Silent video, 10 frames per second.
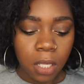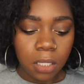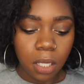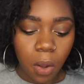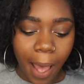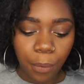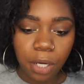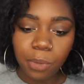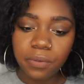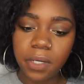So I
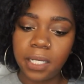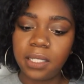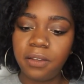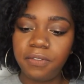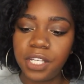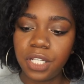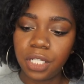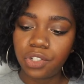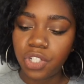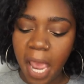want to move on to
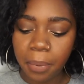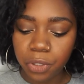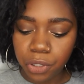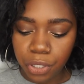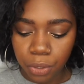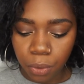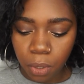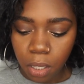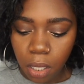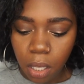Ephesians chapter 2,